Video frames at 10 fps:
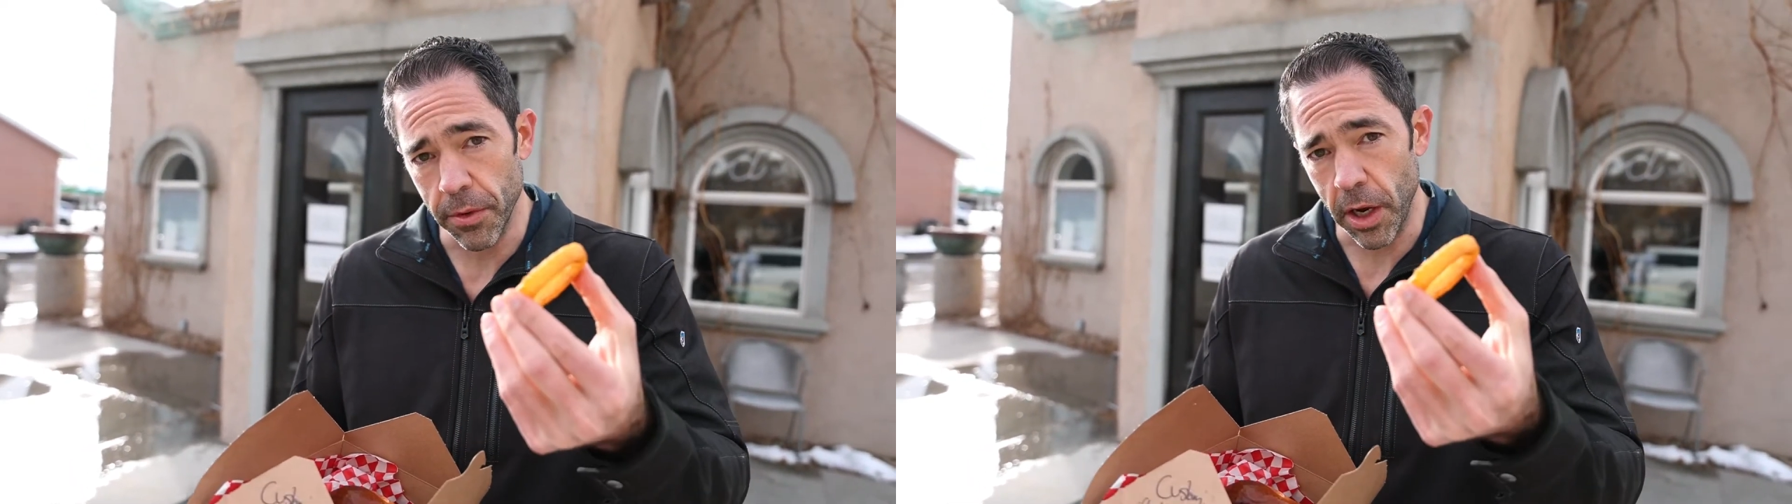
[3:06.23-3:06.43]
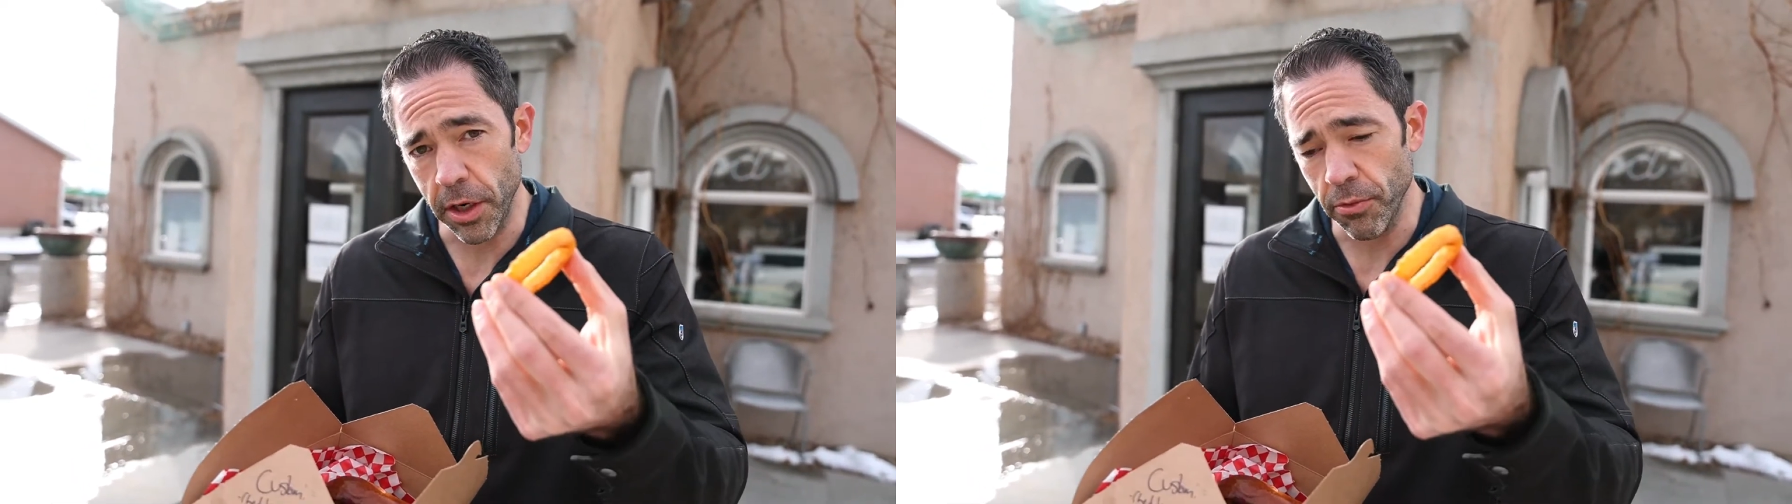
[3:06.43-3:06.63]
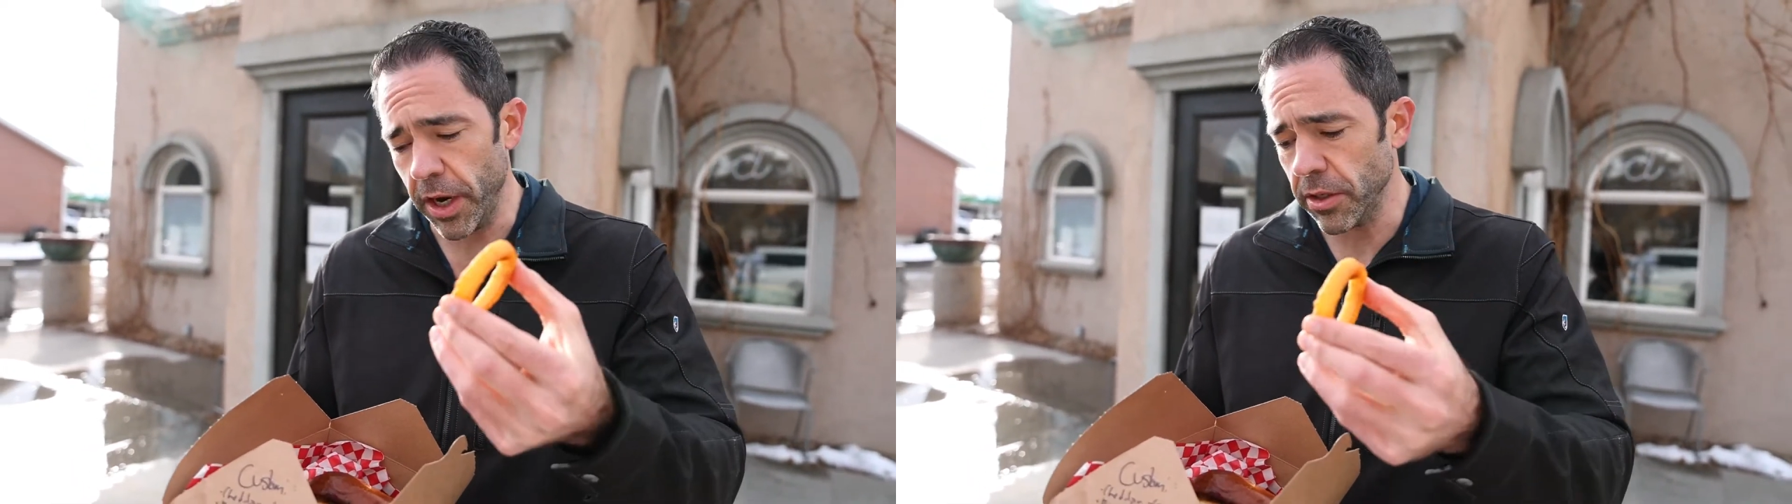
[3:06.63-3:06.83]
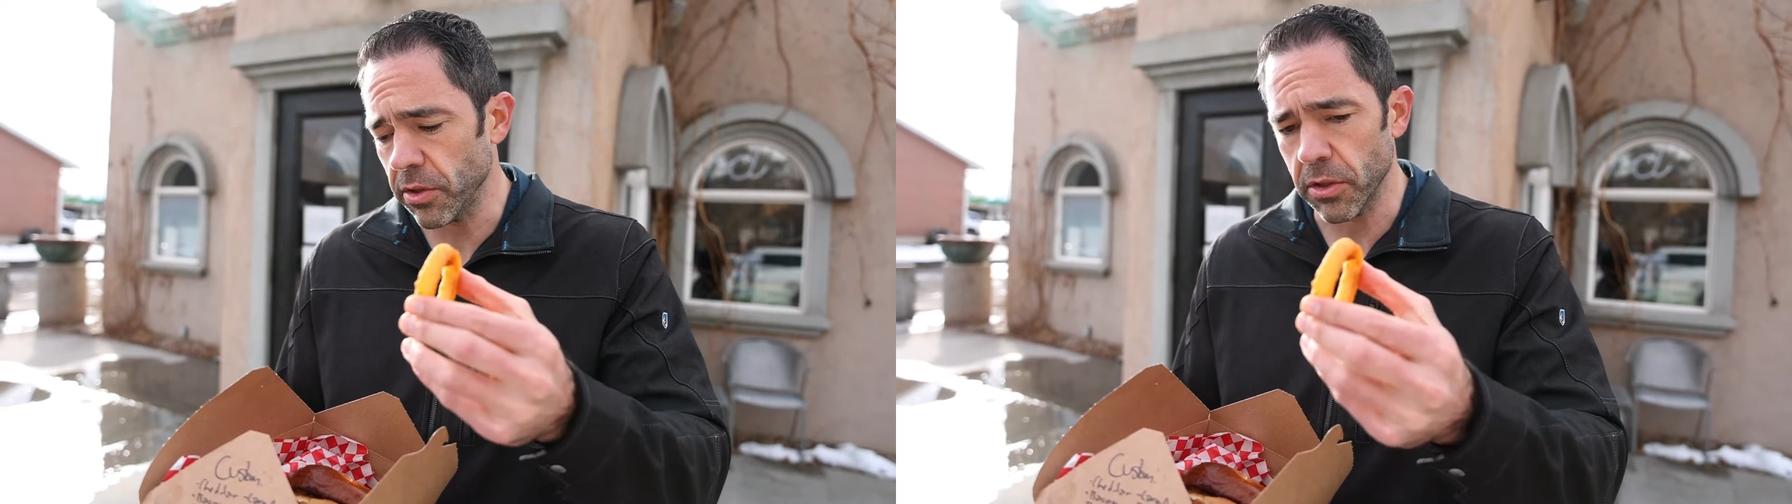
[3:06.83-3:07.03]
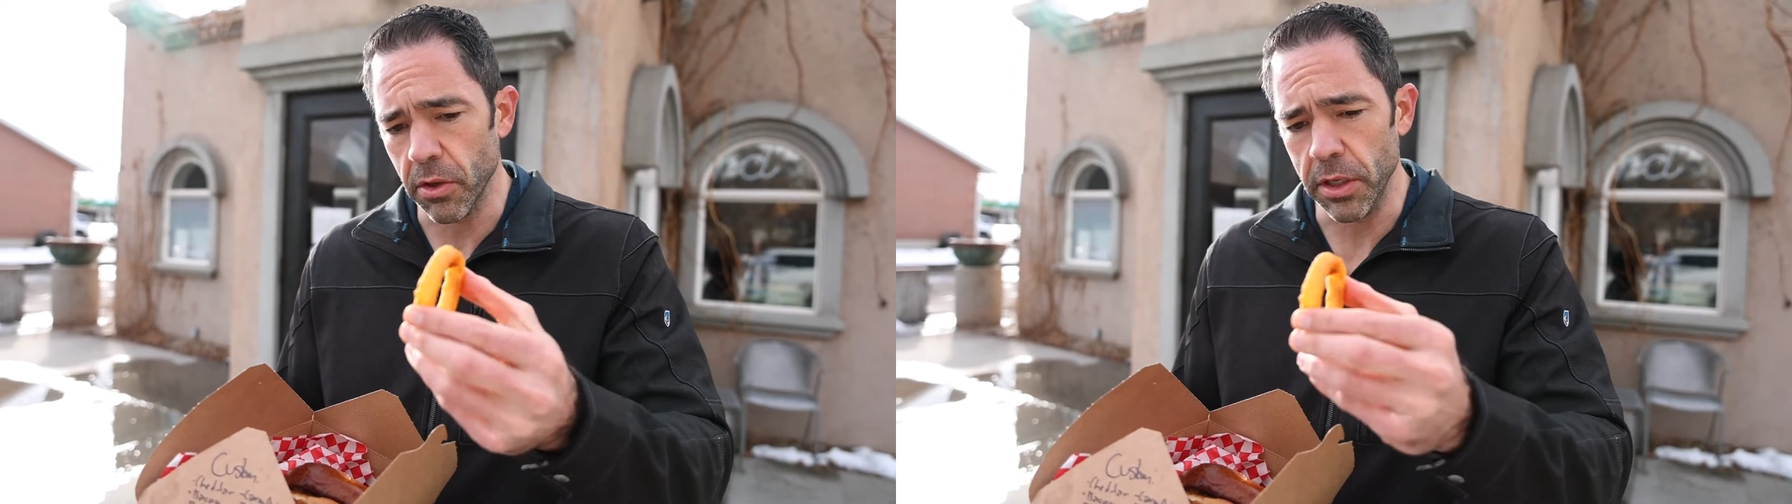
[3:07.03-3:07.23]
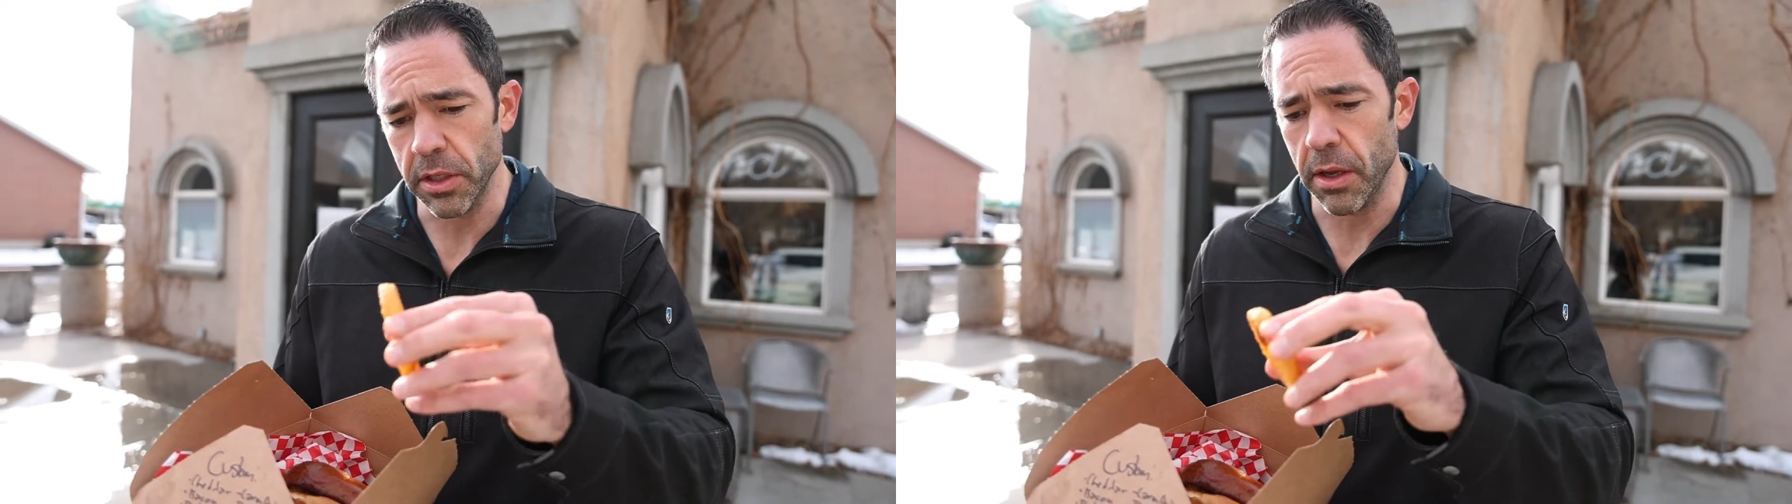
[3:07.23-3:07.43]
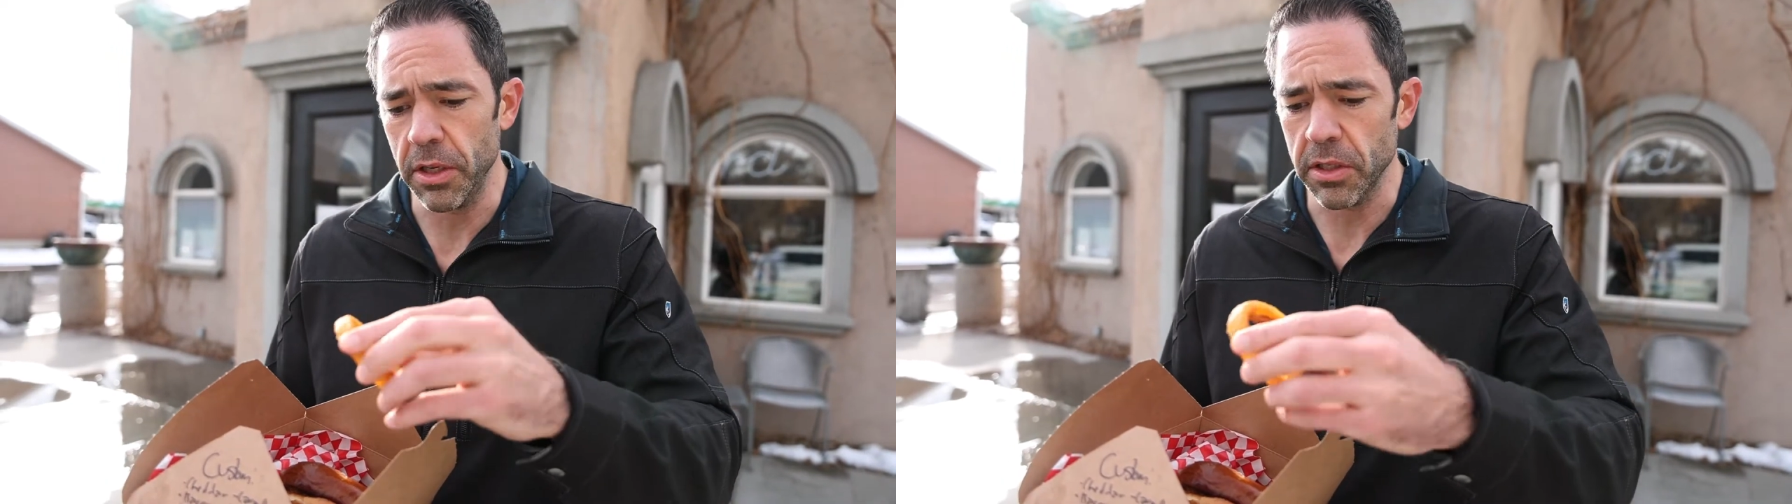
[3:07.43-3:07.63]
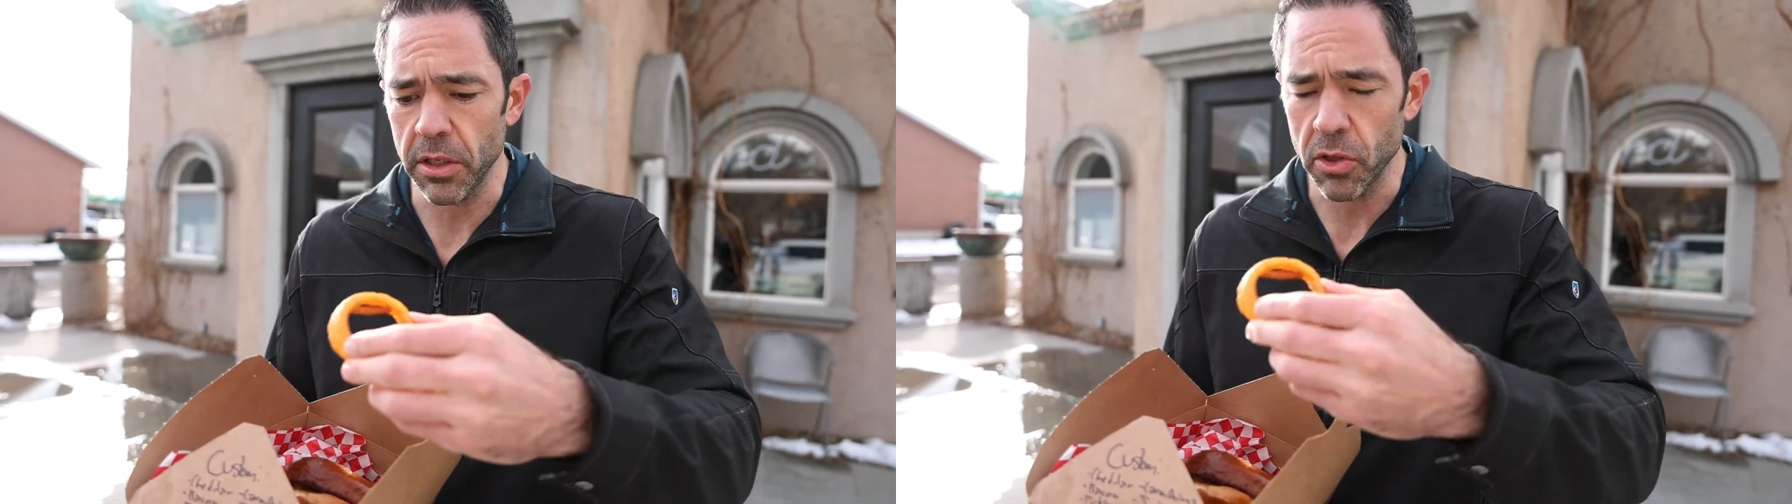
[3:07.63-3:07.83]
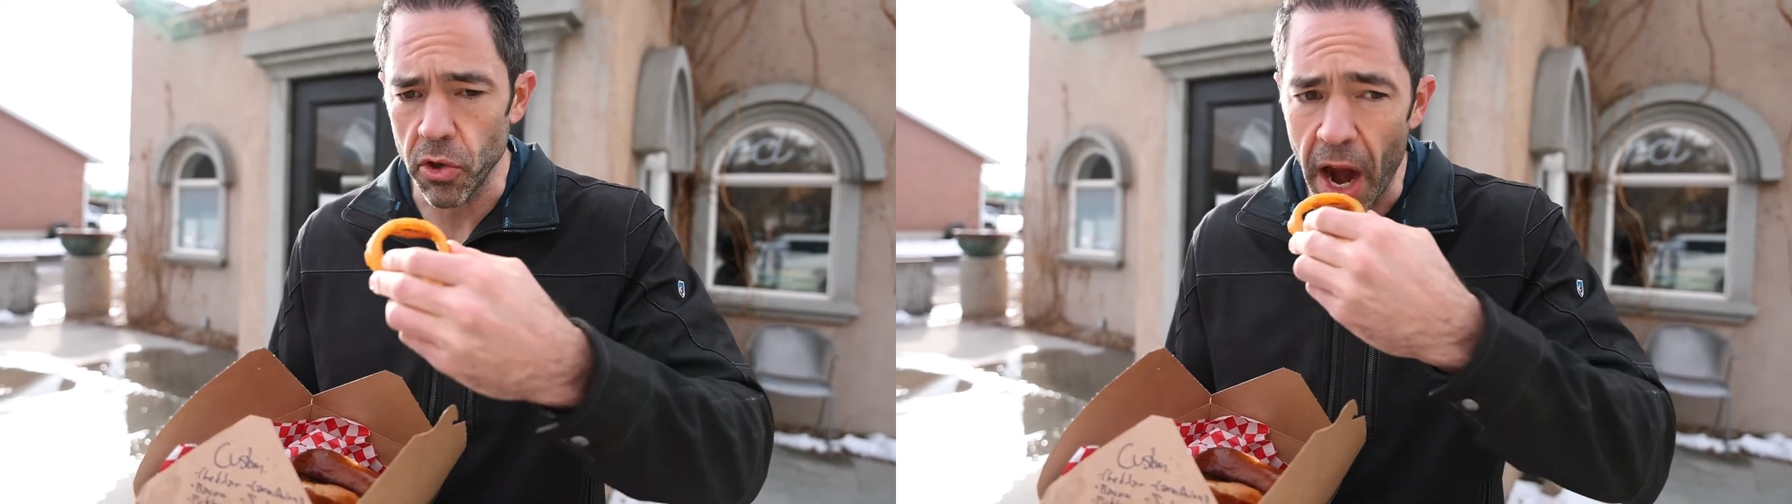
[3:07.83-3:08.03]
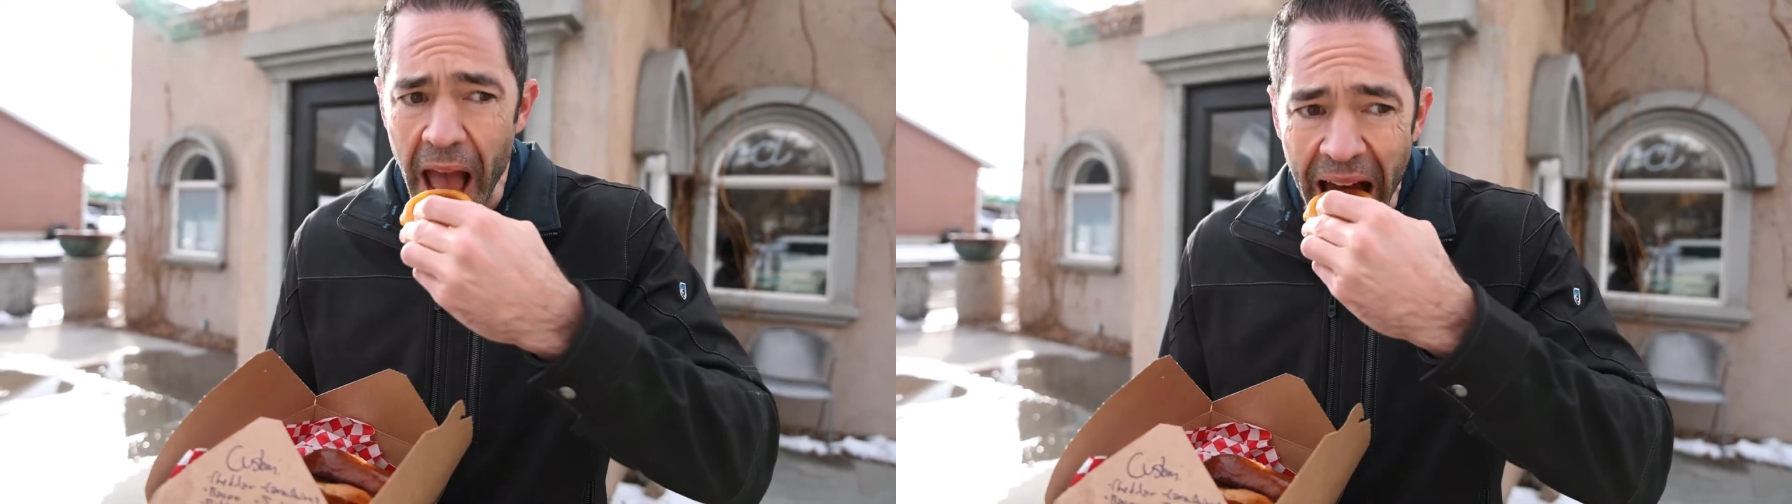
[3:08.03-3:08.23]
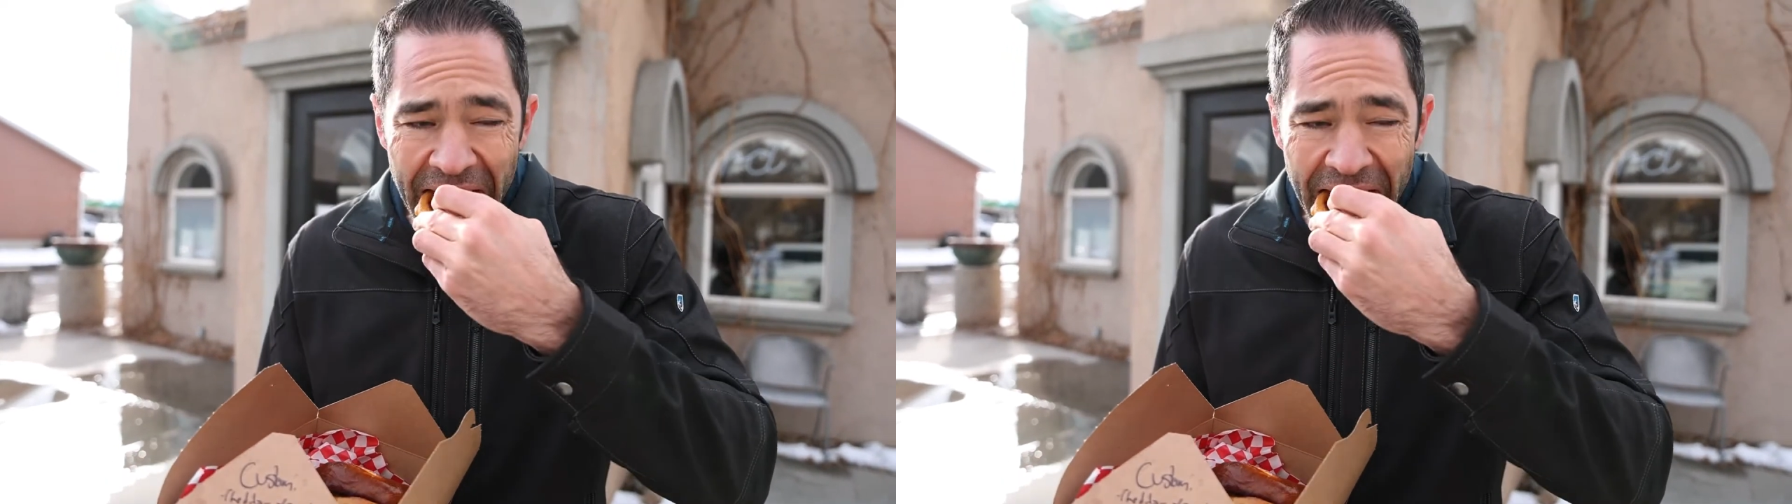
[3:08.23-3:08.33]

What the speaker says: onion rings, so let's give these things a try.